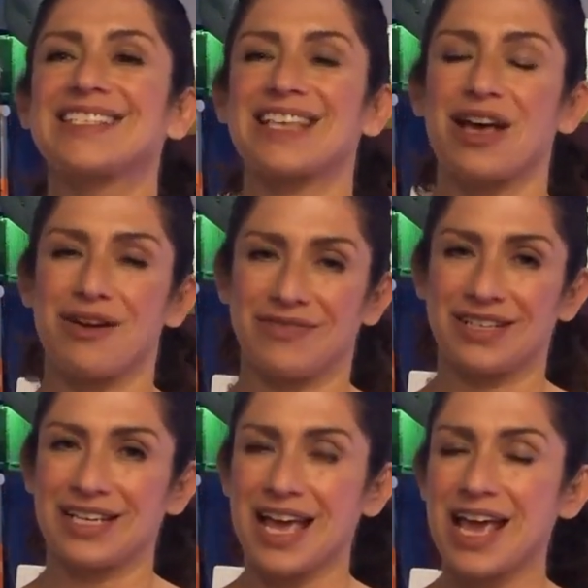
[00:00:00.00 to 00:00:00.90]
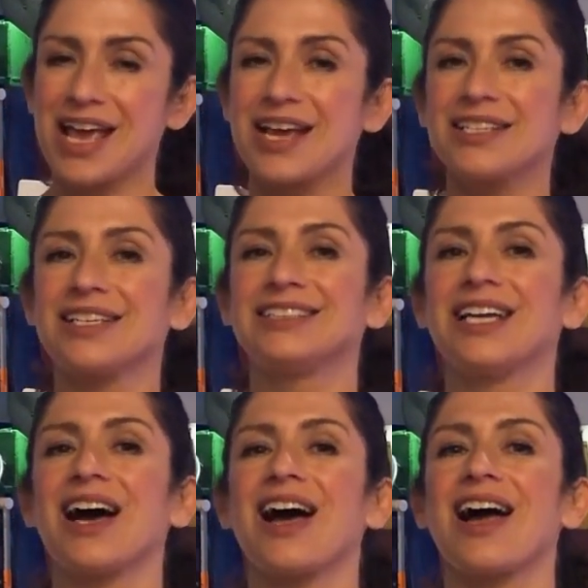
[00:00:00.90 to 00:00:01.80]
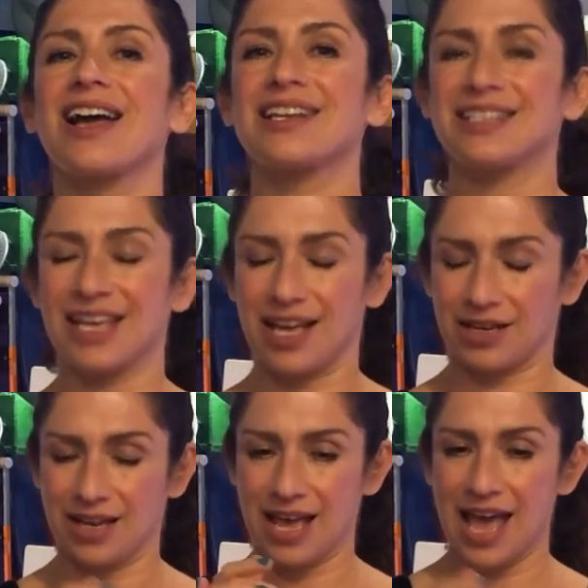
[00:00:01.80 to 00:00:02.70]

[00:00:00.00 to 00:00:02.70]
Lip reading: 7, 8, 9, 10,